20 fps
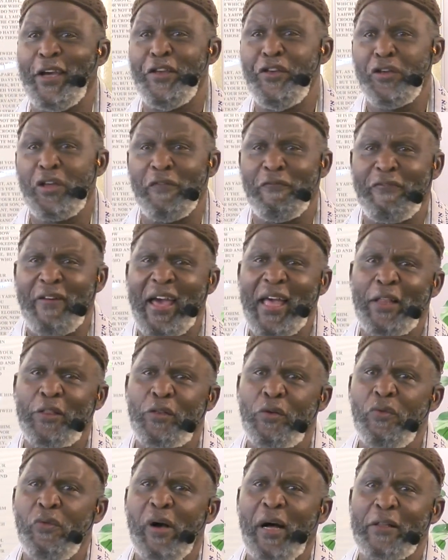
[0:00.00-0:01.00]
you can find
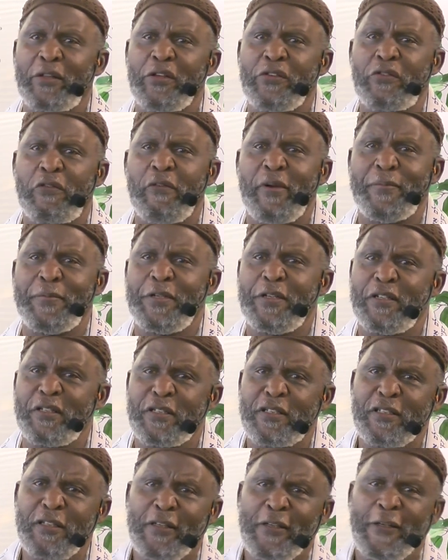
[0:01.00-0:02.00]
throughout the
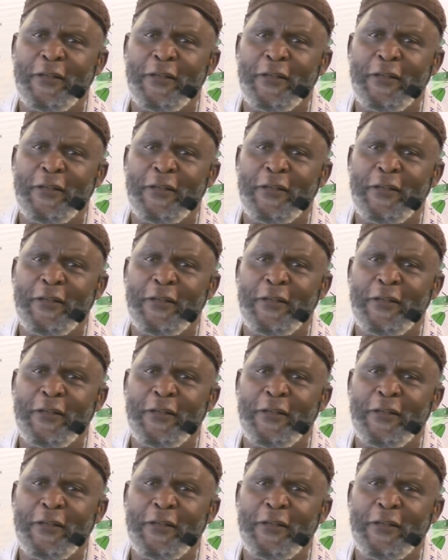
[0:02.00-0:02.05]
scriptures.